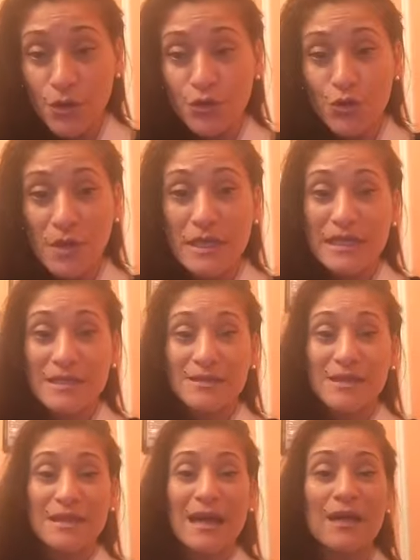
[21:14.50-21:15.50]
joining in
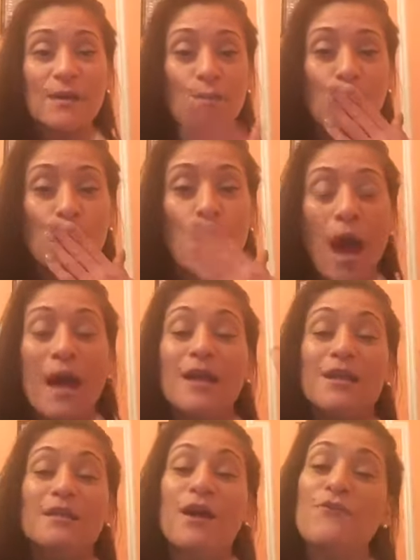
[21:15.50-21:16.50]
tonight. Mwah.
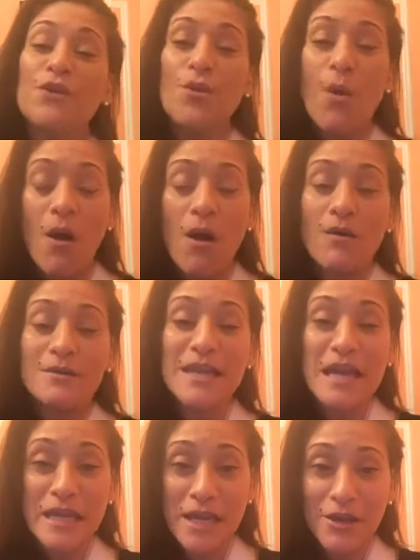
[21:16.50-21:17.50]
Love you all.
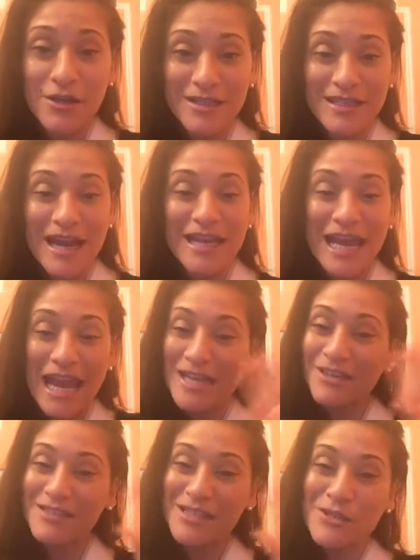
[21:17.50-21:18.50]
Take care. Good night. And
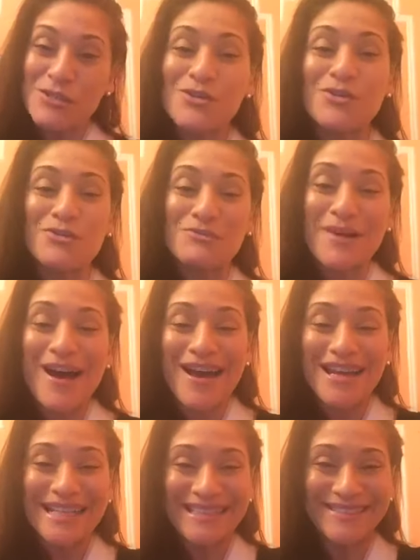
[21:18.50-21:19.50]
I'll see you soon. Bye.